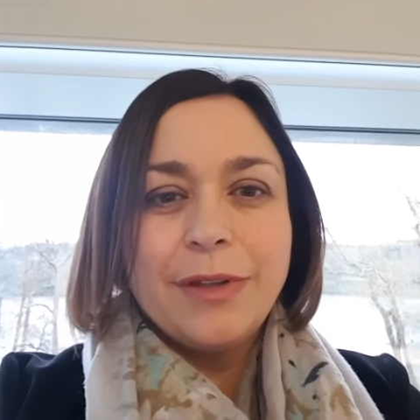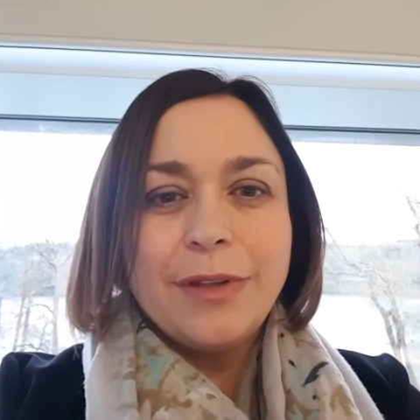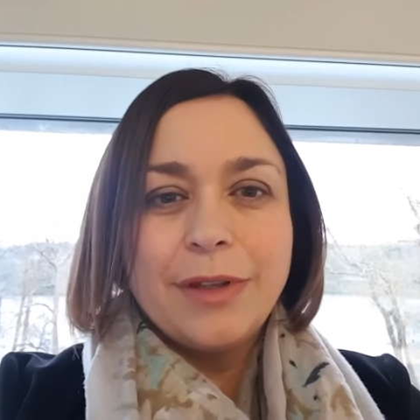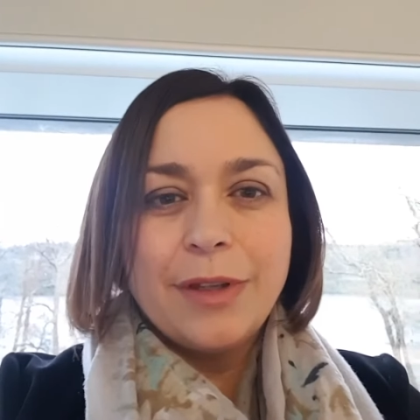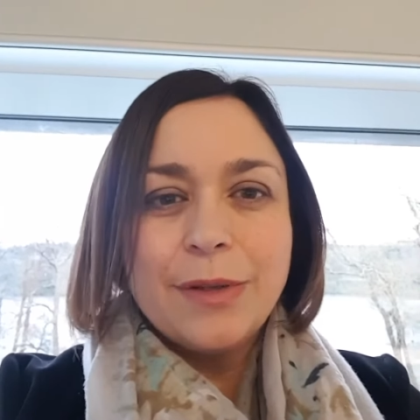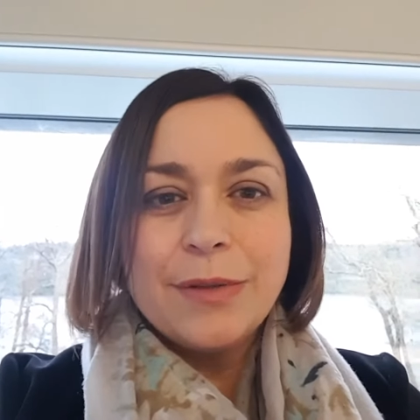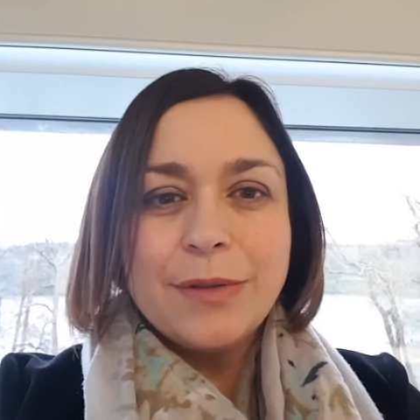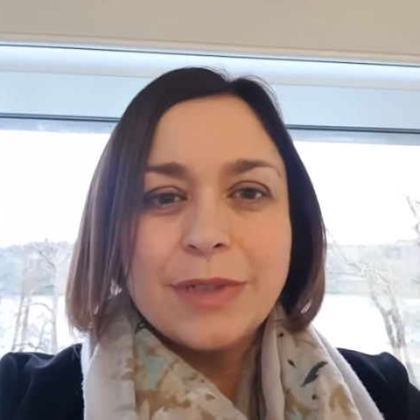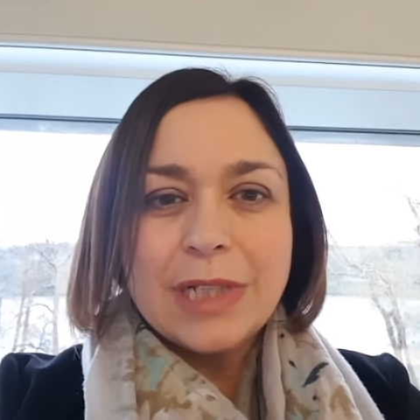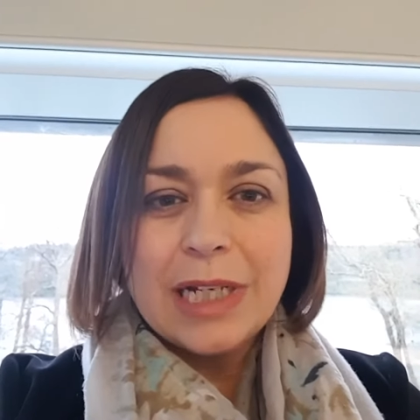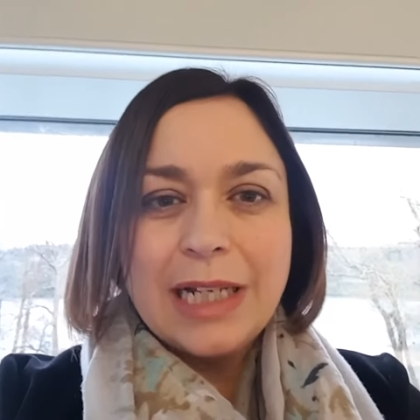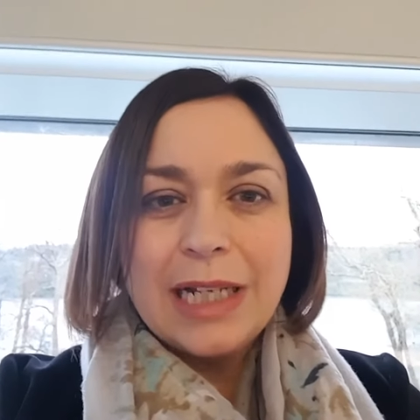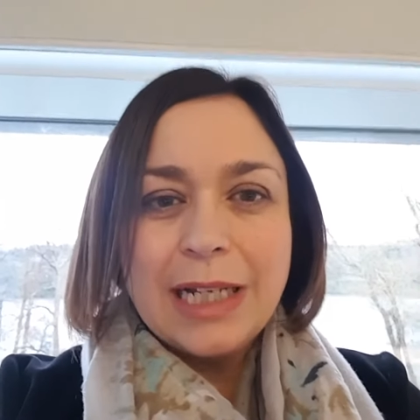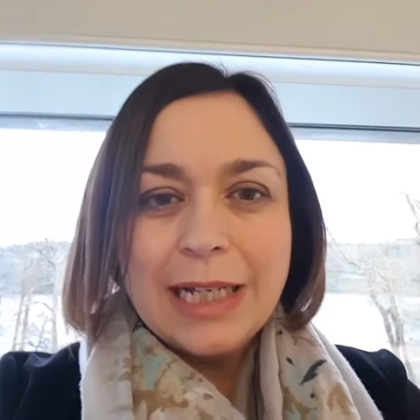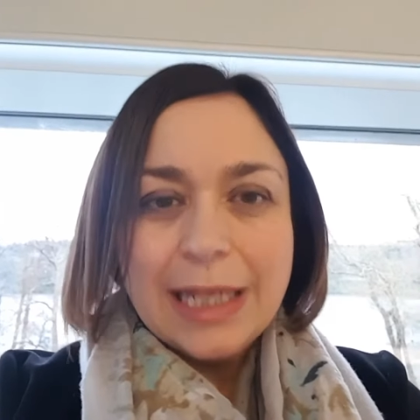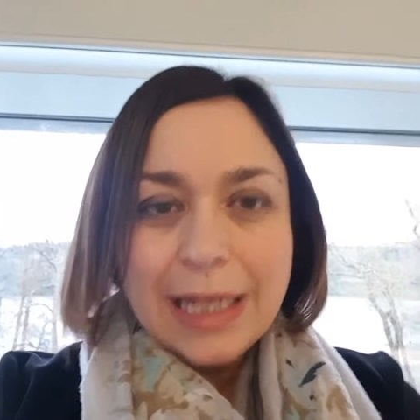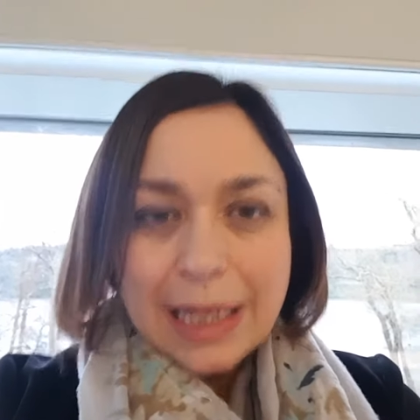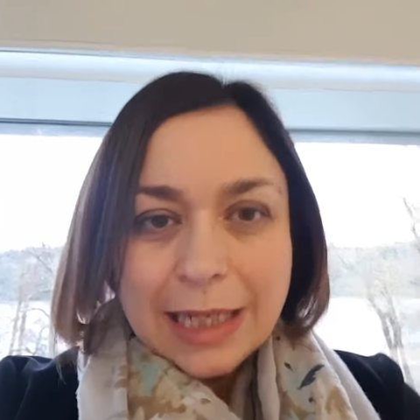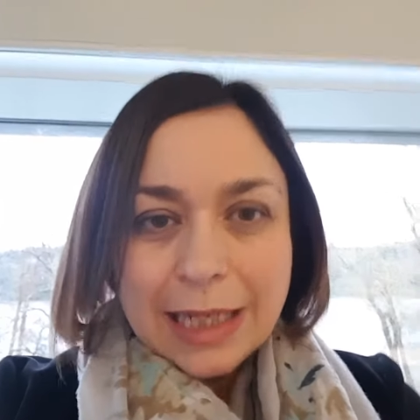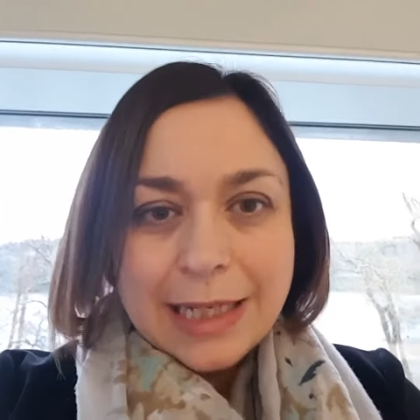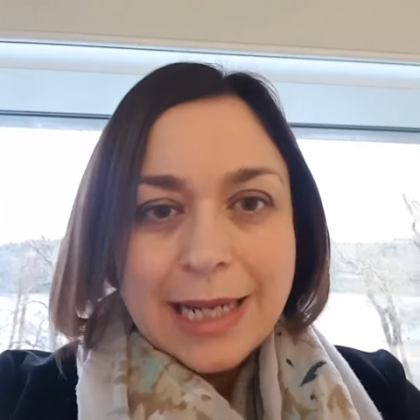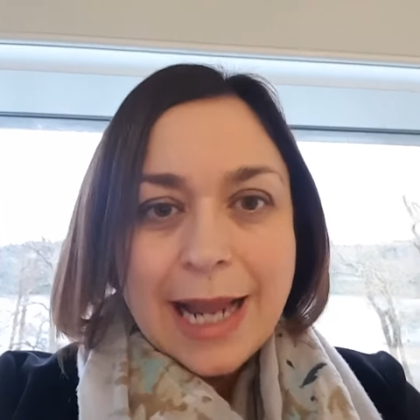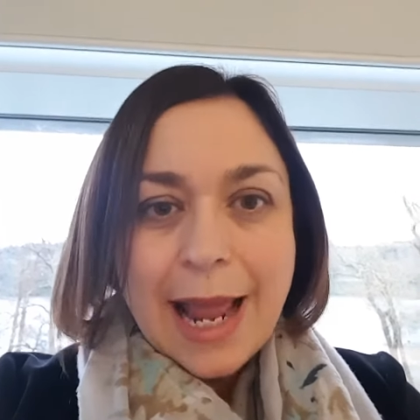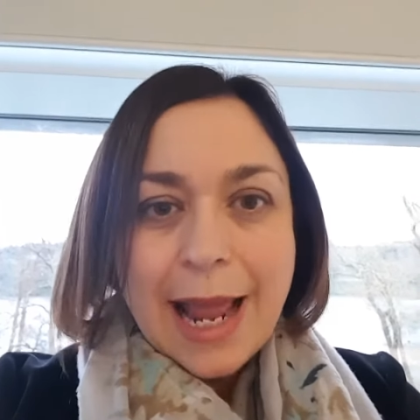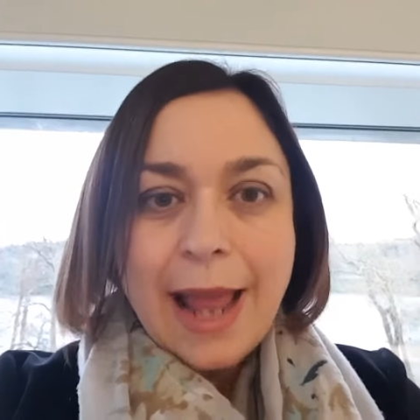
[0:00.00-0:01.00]
than those
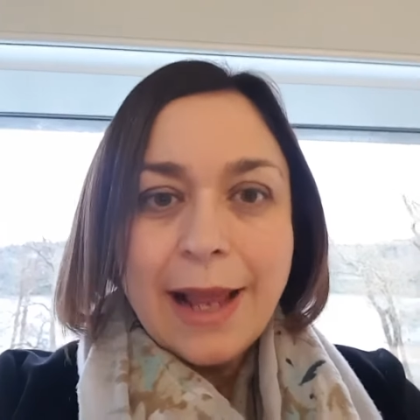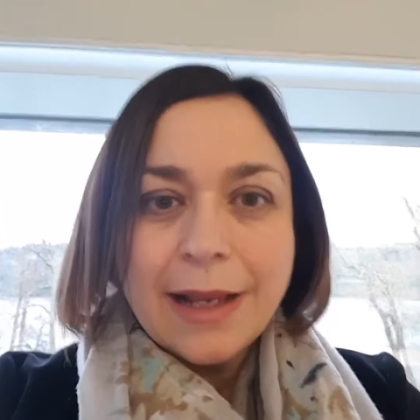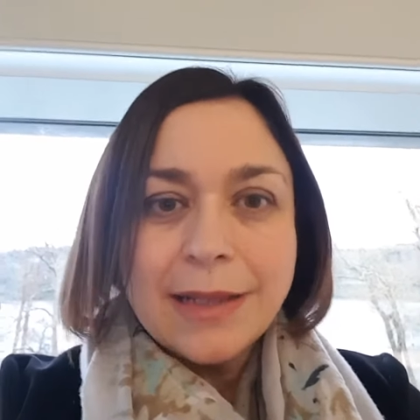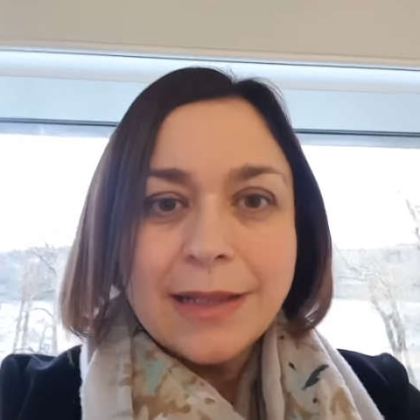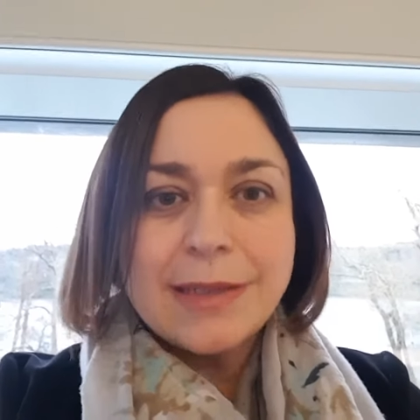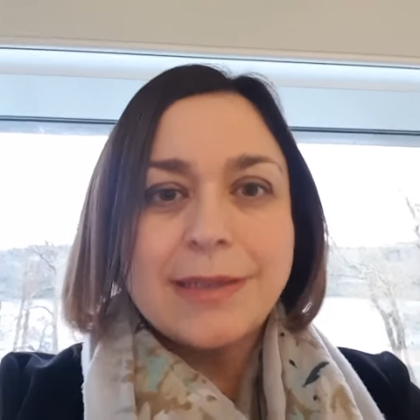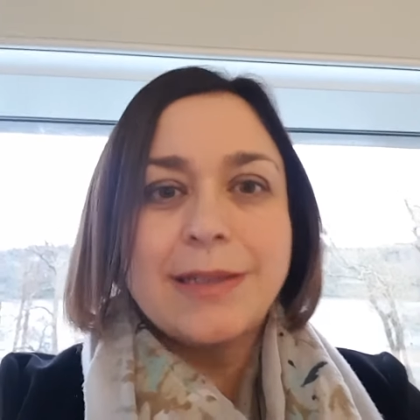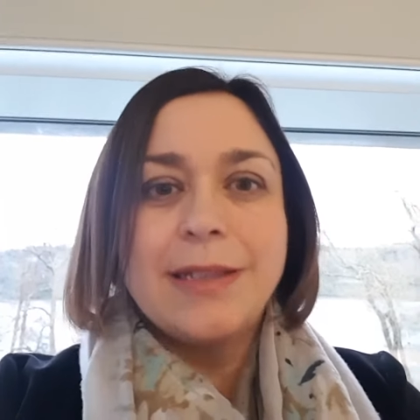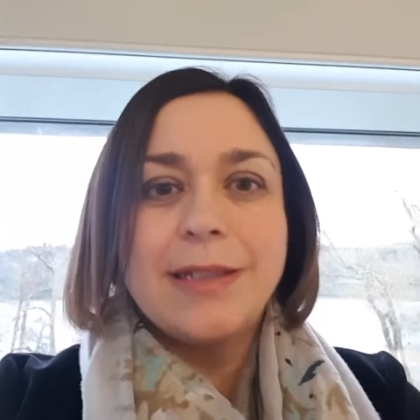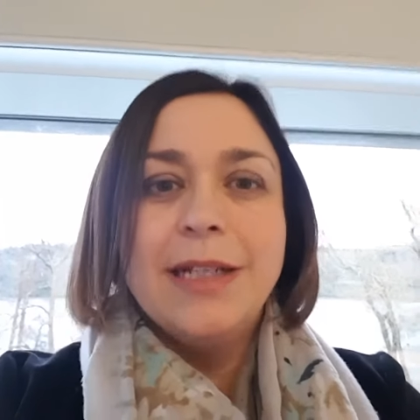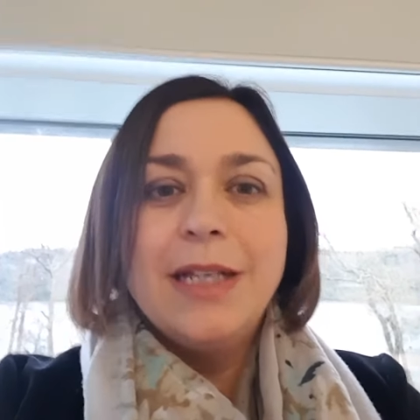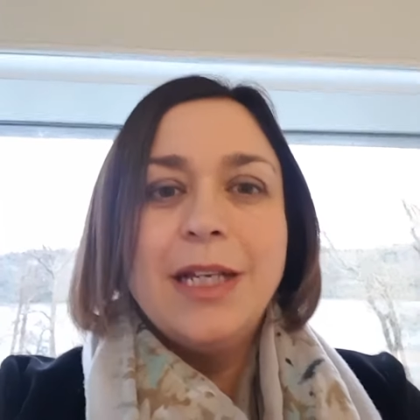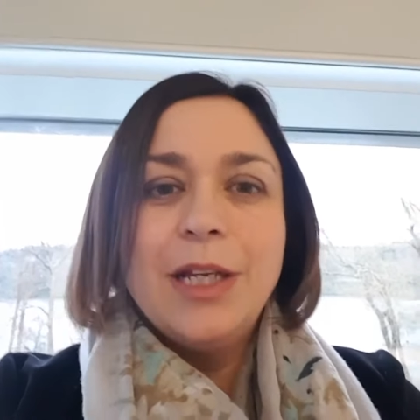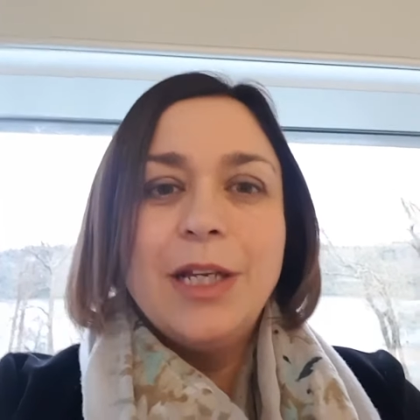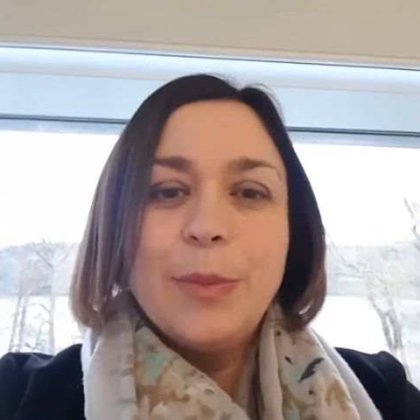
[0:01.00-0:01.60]
click next